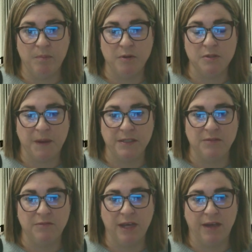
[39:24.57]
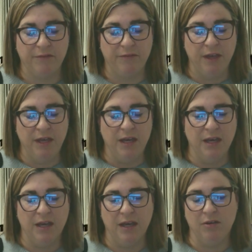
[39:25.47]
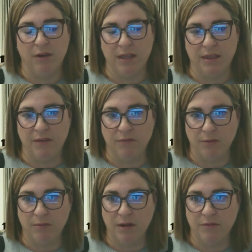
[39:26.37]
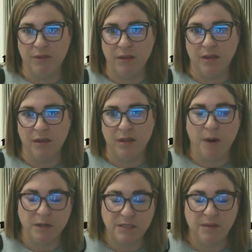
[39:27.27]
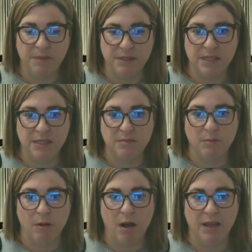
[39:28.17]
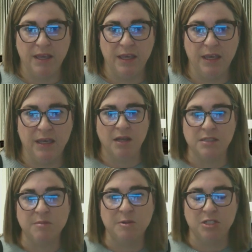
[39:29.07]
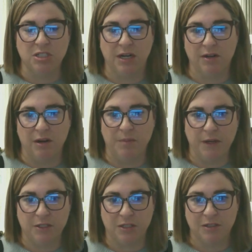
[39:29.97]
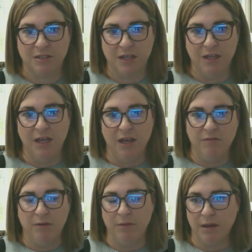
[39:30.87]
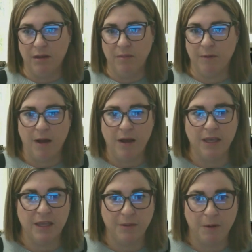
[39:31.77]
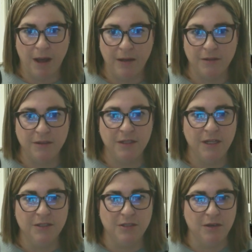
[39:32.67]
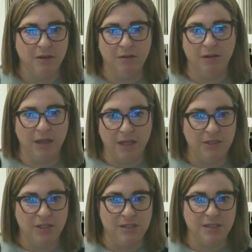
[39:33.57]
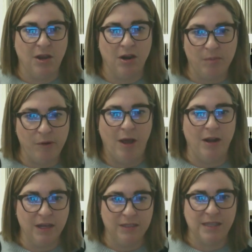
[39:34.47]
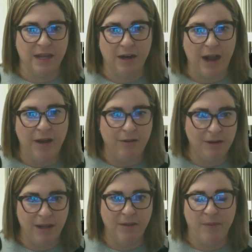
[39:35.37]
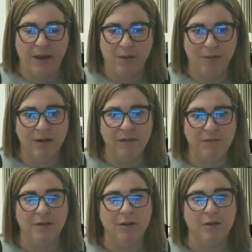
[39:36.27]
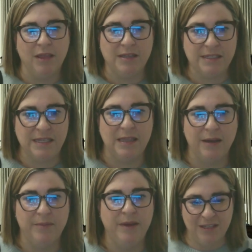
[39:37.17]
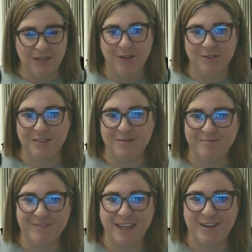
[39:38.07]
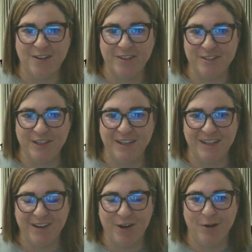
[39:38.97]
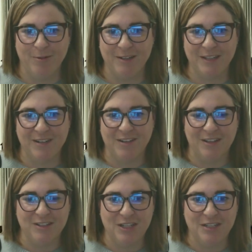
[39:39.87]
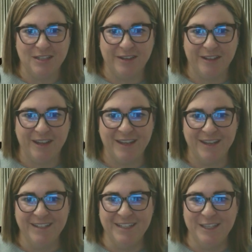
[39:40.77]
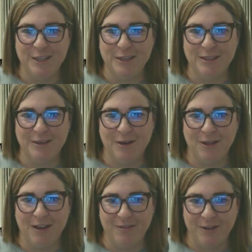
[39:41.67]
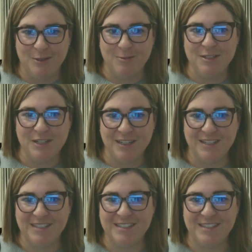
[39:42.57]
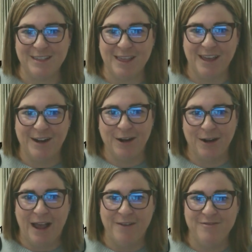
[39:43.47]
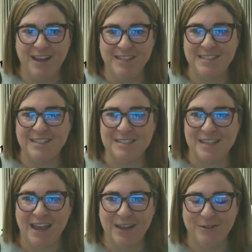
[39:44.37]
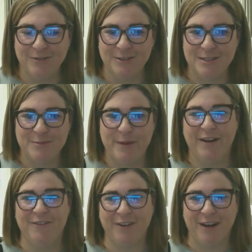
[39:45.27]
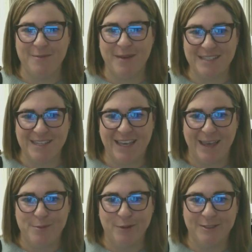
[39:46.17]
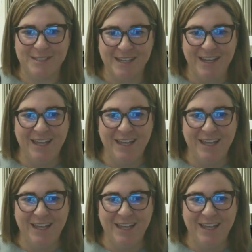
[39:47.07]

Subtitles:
perspective. We have a great thing for one of the parts of the business, Meraki. Customers share their pictures of what we call Meraki in the wild. So just our products that are out and about wherever they see them. It's all technology and hardware technology. So like a lot of our switches that have nicely styled versus very messy cables,